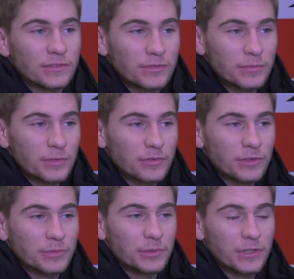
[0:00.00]
from the
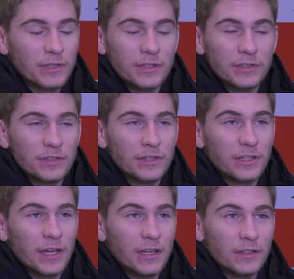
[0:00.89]
first period till
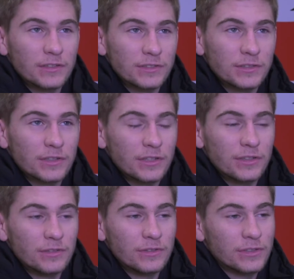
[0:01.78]
the end is a
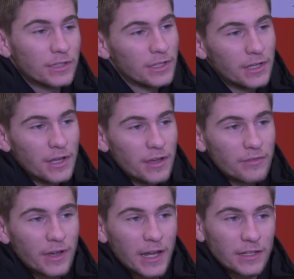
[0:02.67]
huge
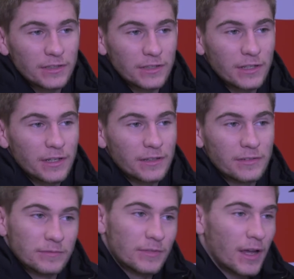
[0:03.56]
factor, and I,
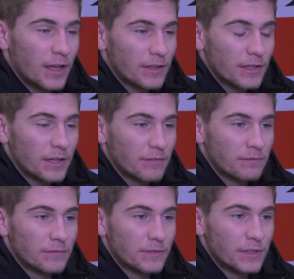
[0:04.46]
I think I've
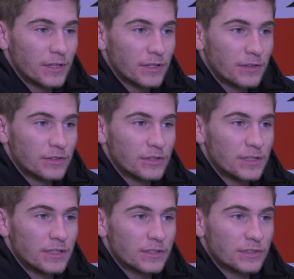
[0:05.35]
done a
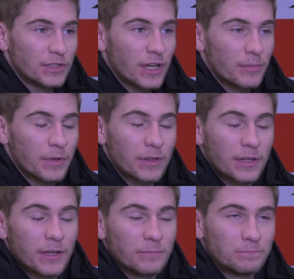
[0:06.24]
decent job at
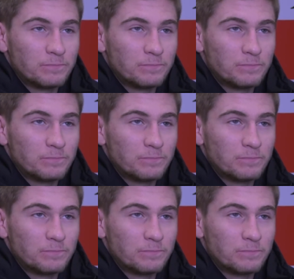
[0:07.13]
that.